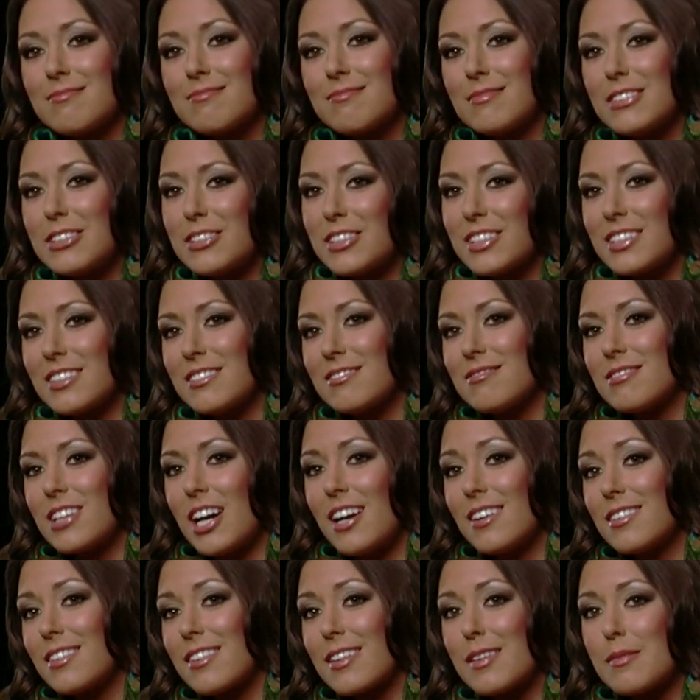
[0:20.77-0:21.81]
you can
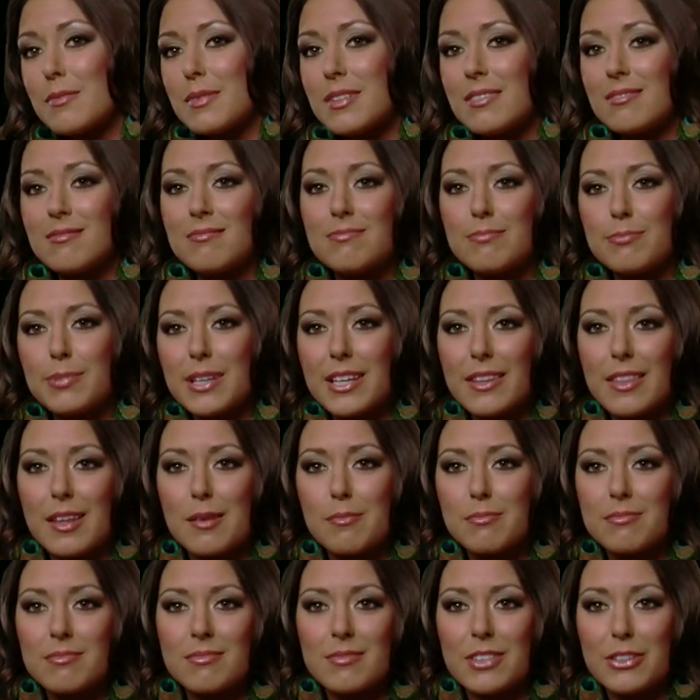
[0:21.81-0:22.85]
talk to them and pick
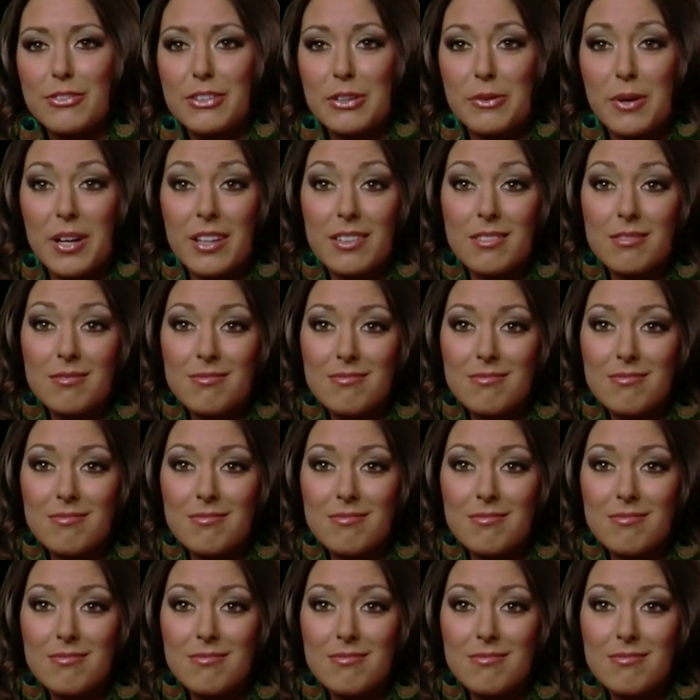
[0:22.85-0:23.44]
them if you want.